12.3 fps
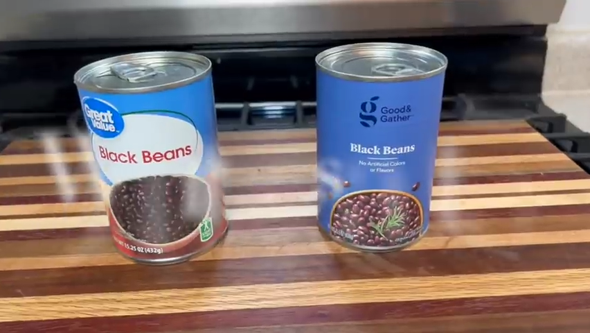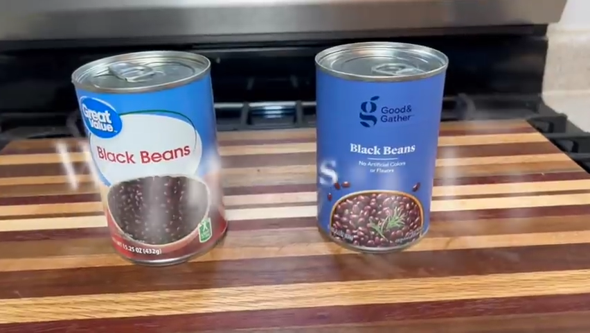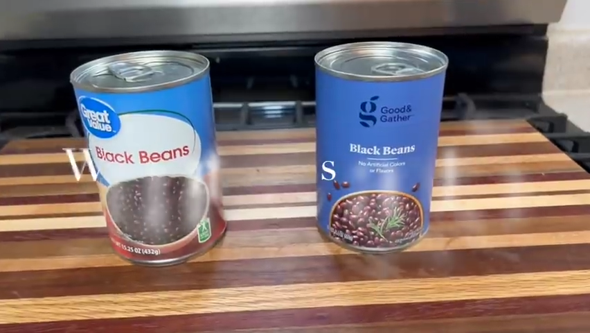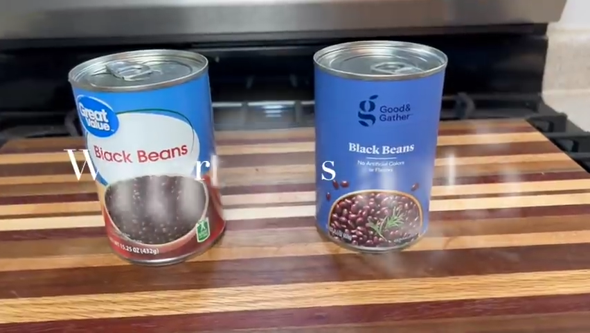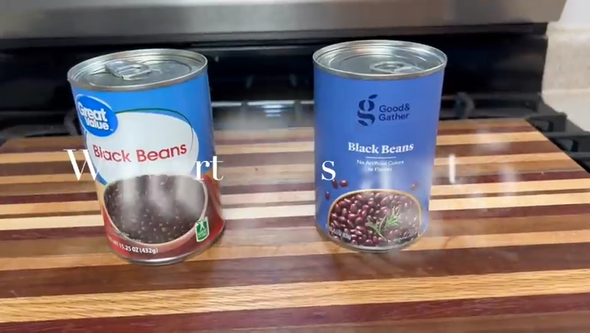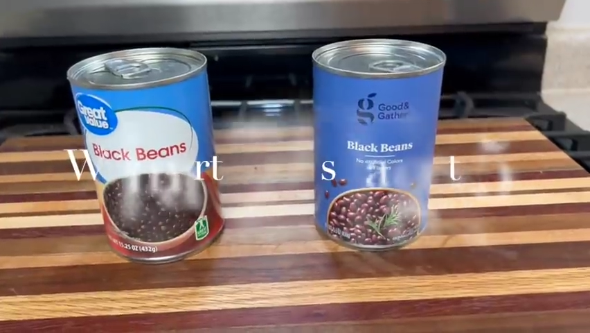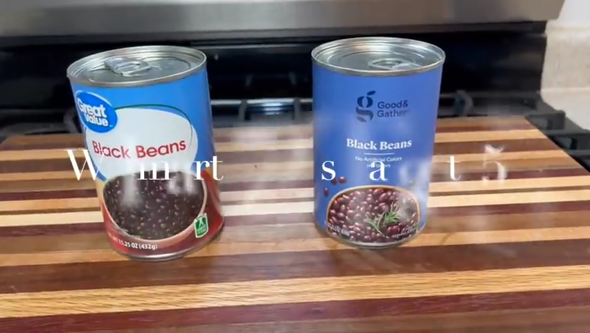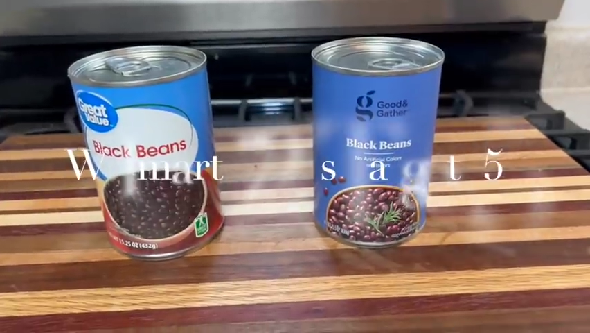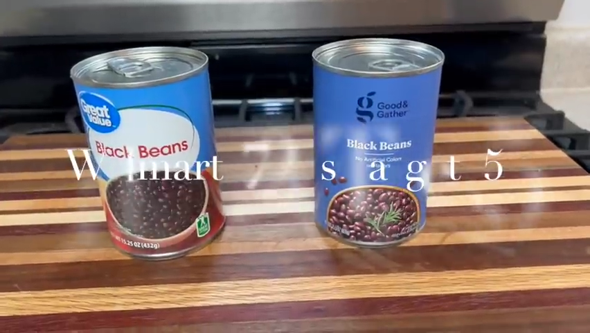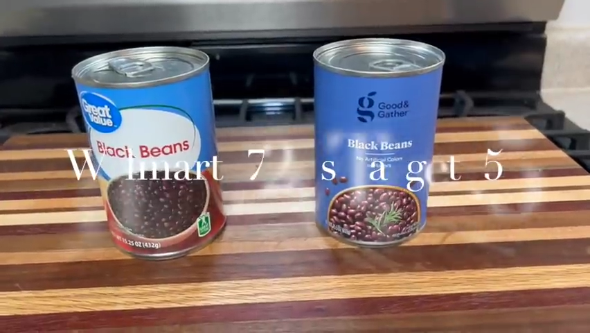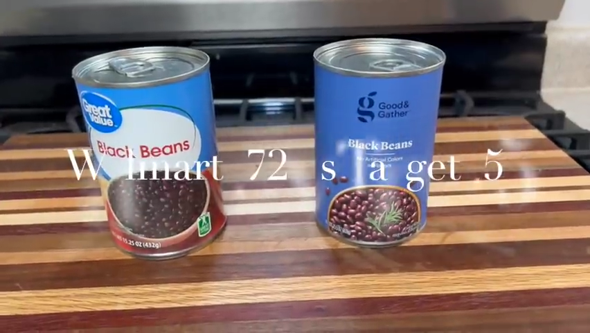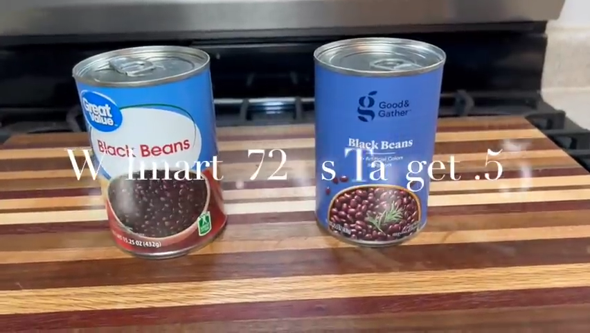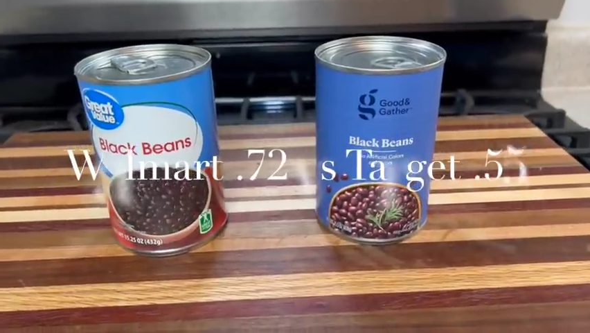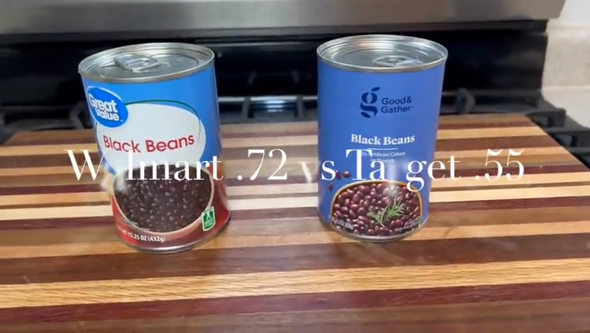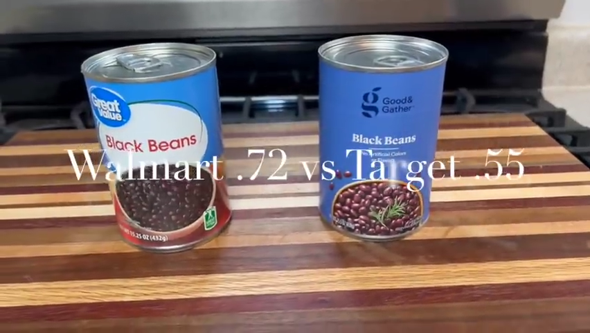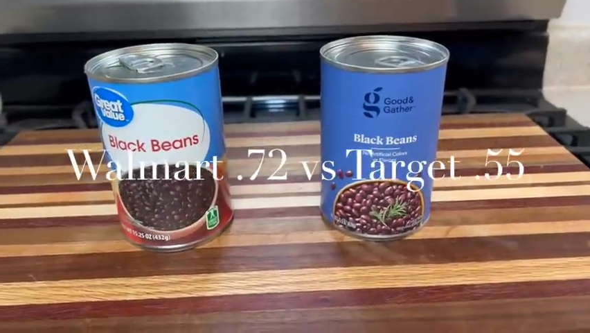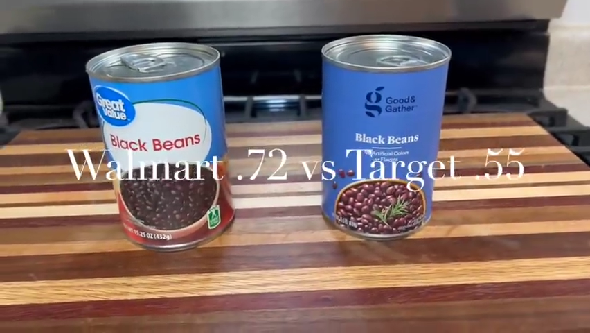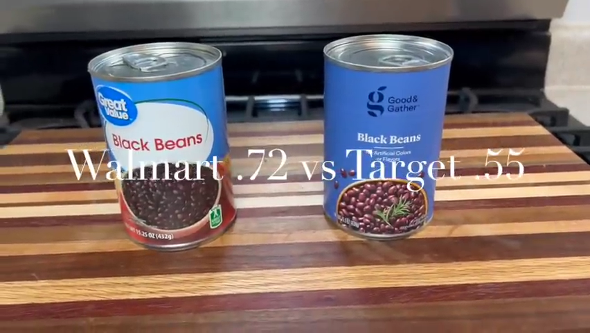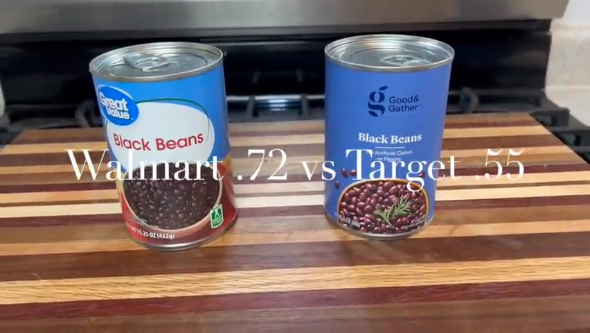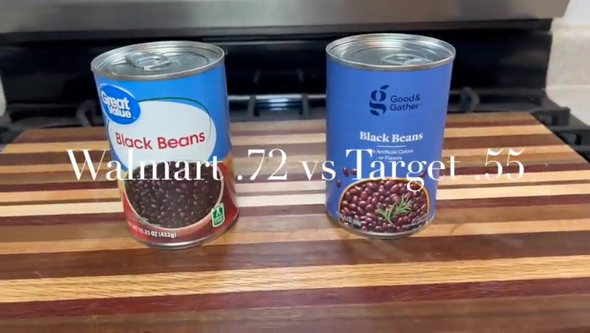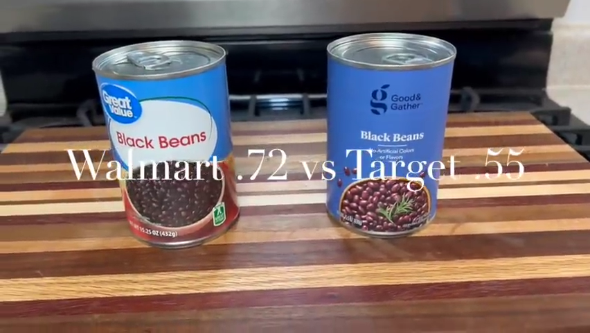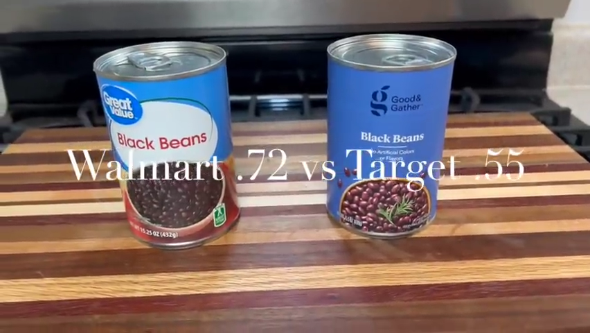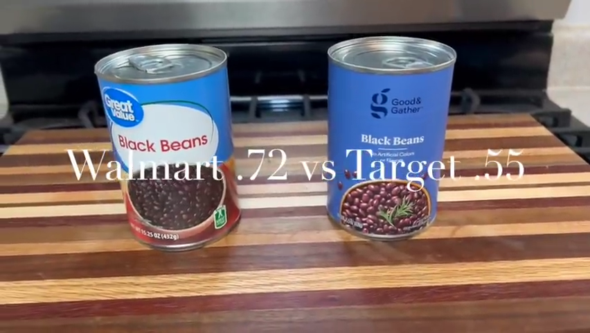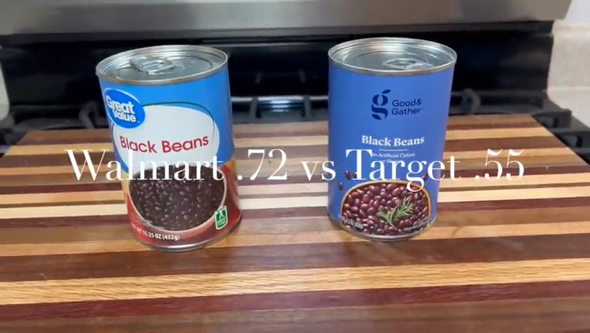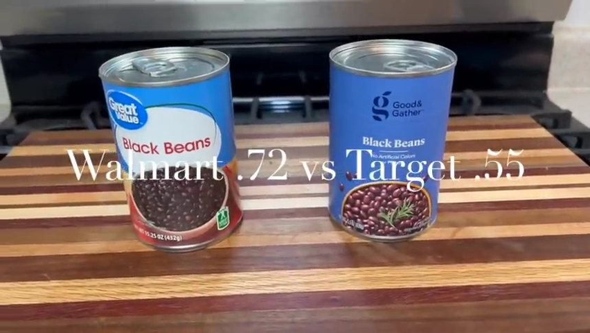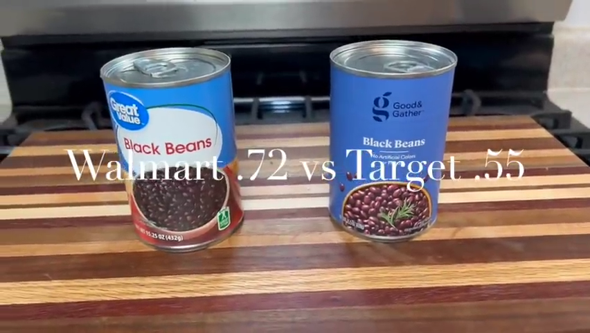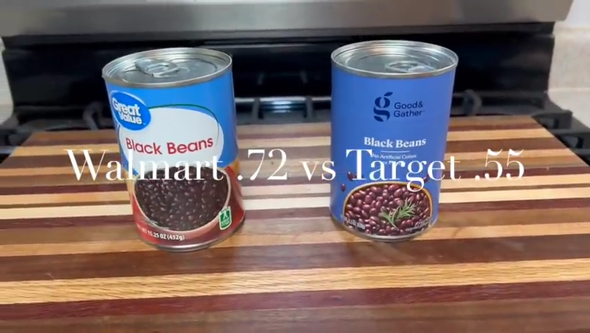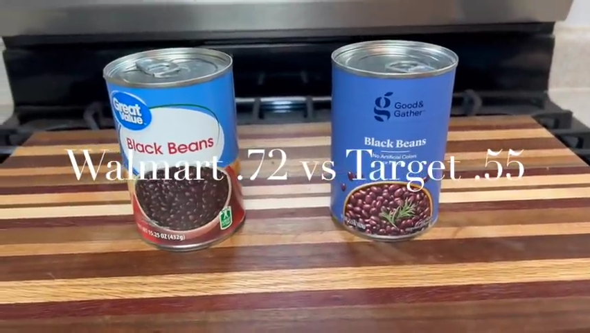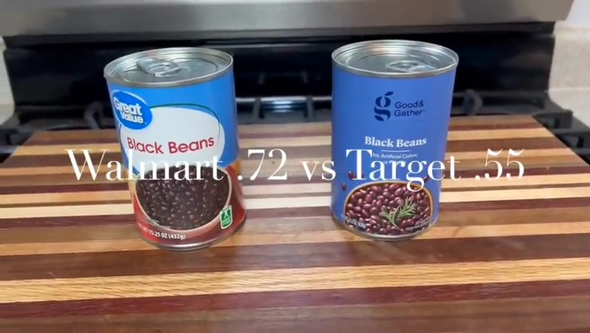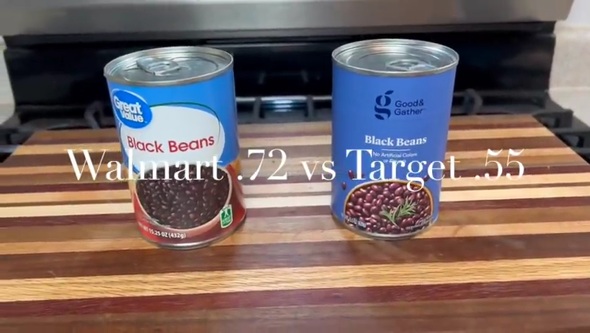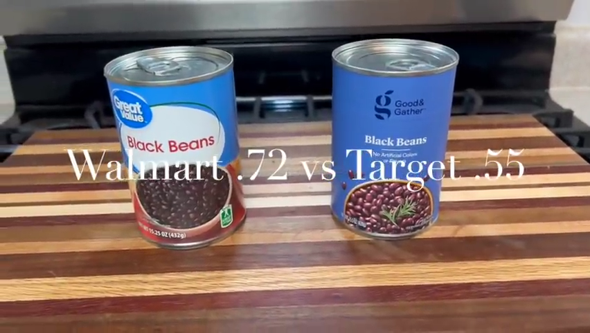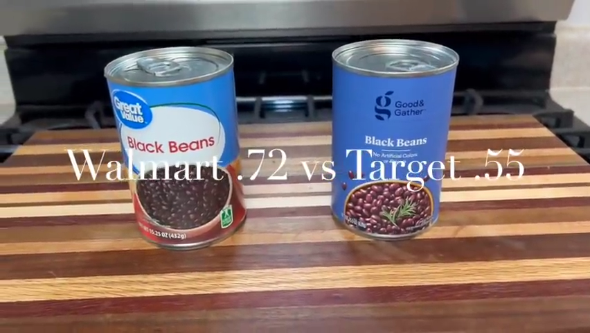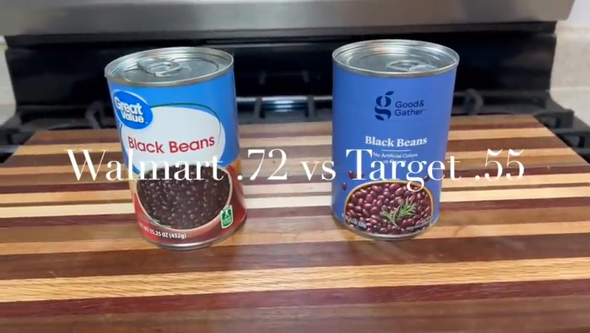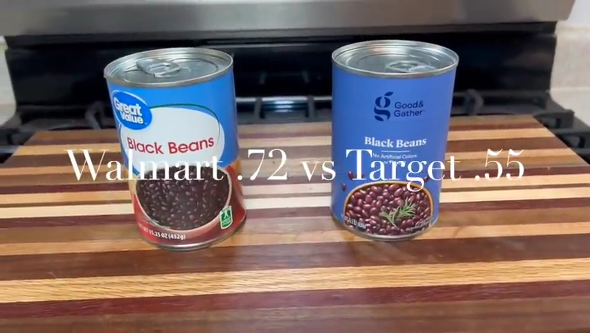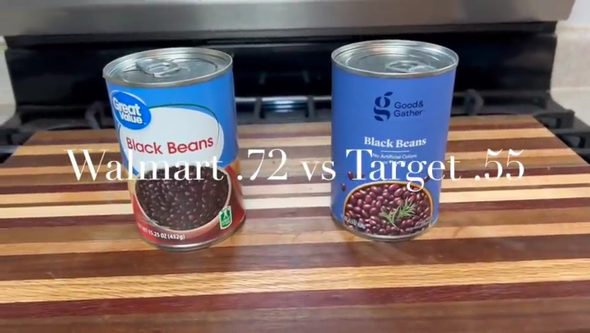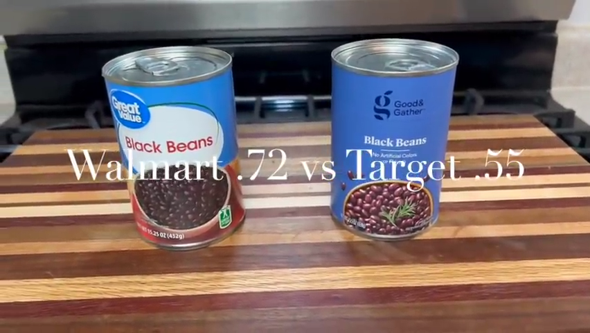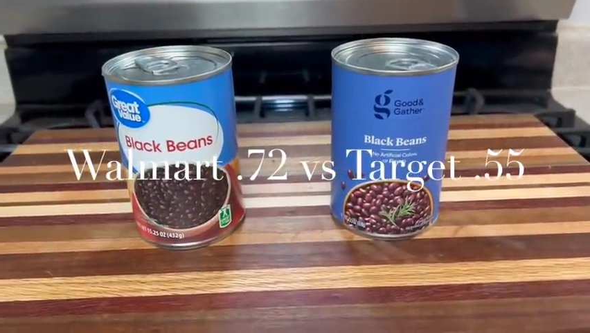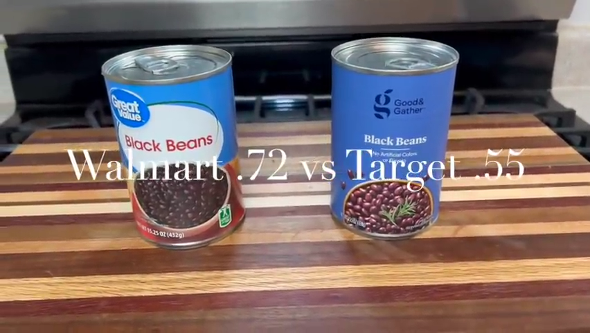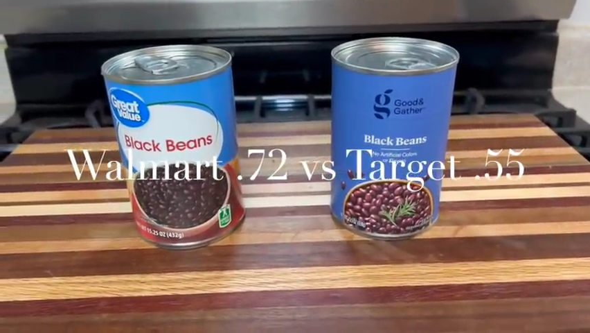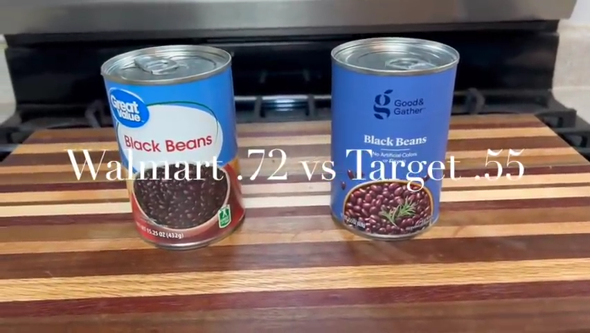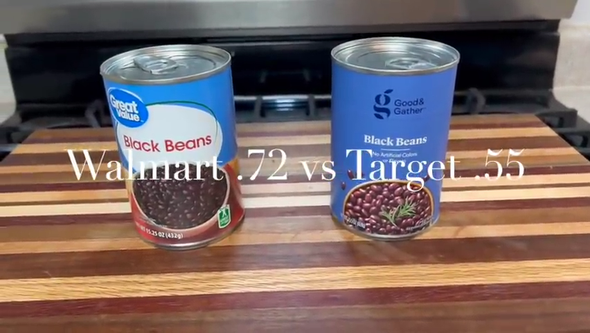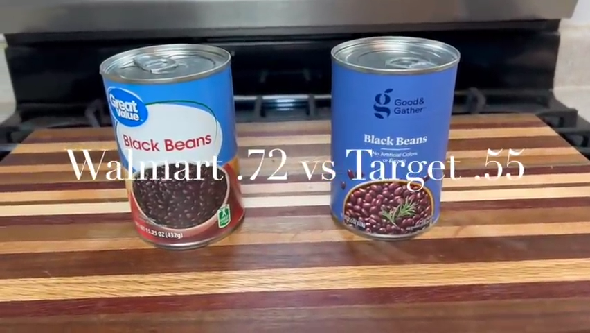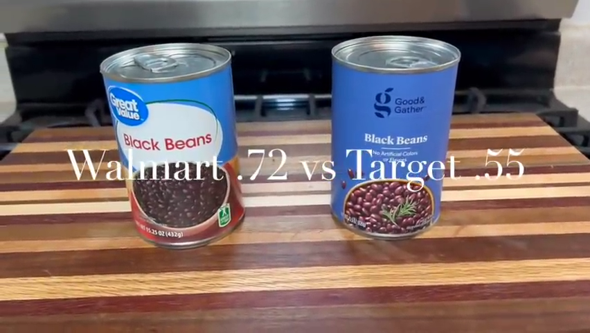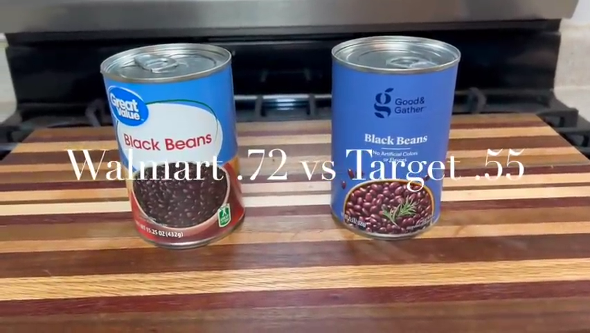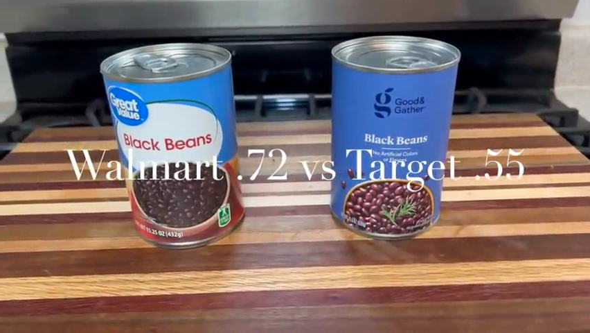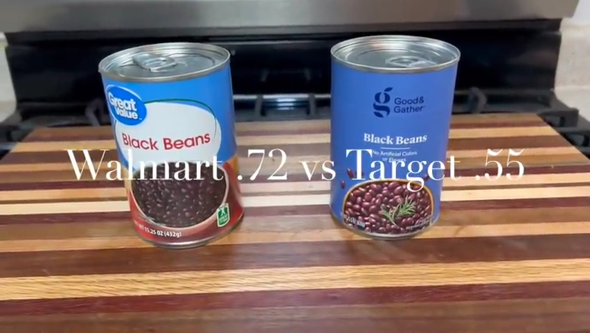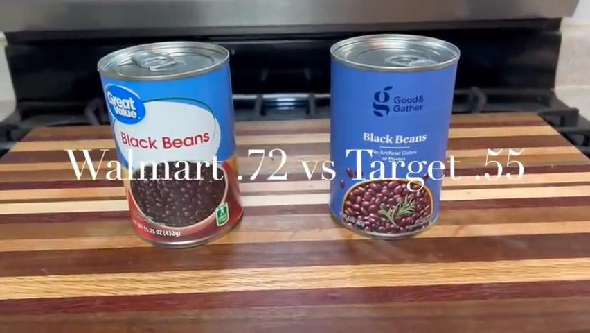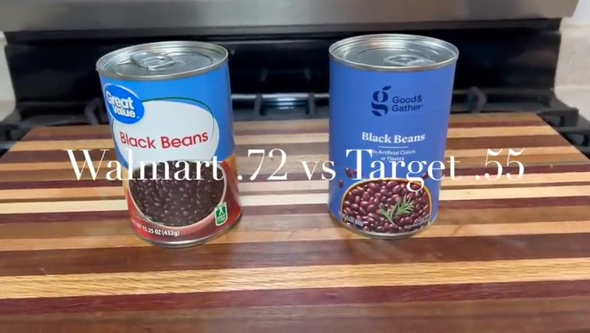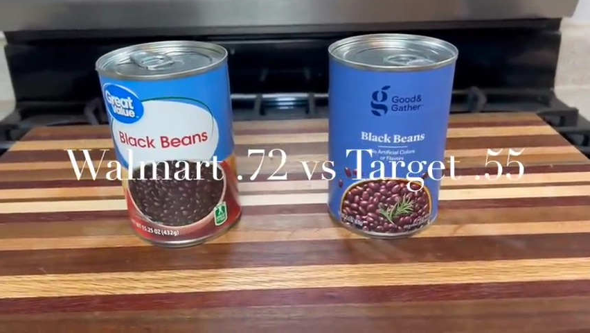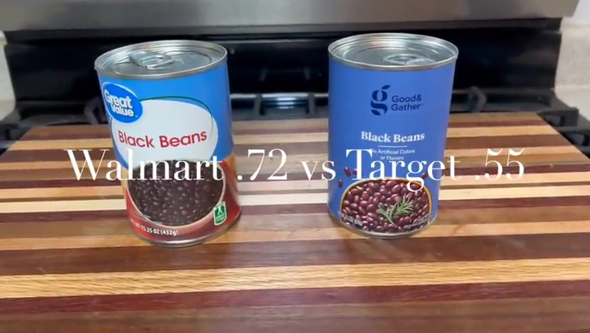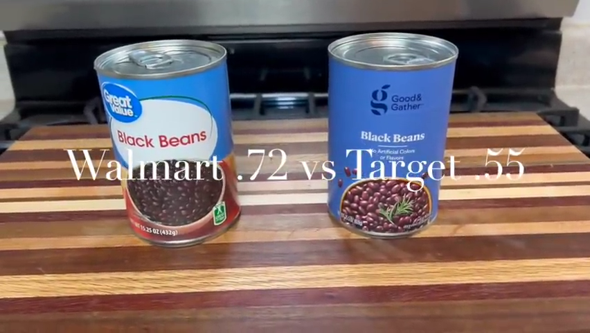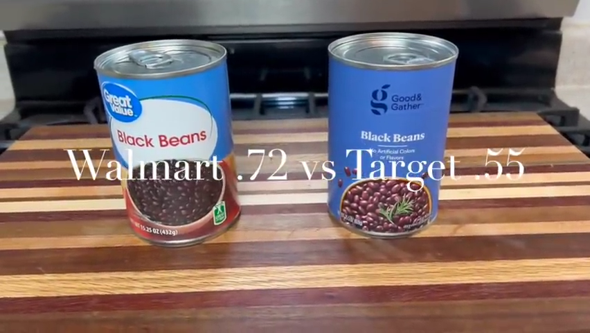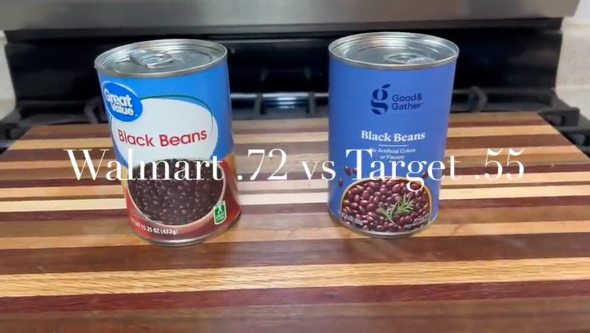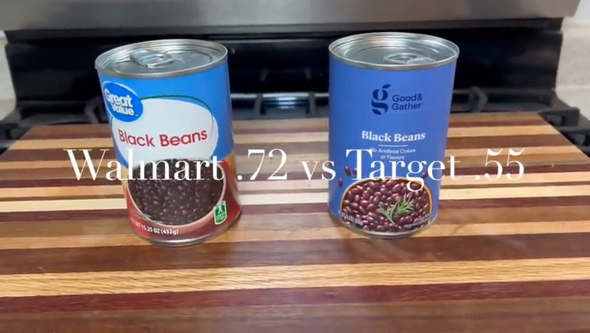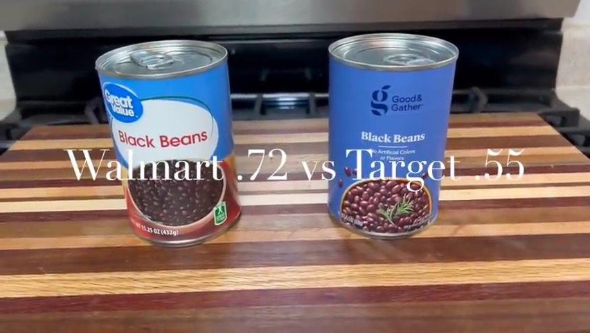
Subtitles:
(no speaker visible)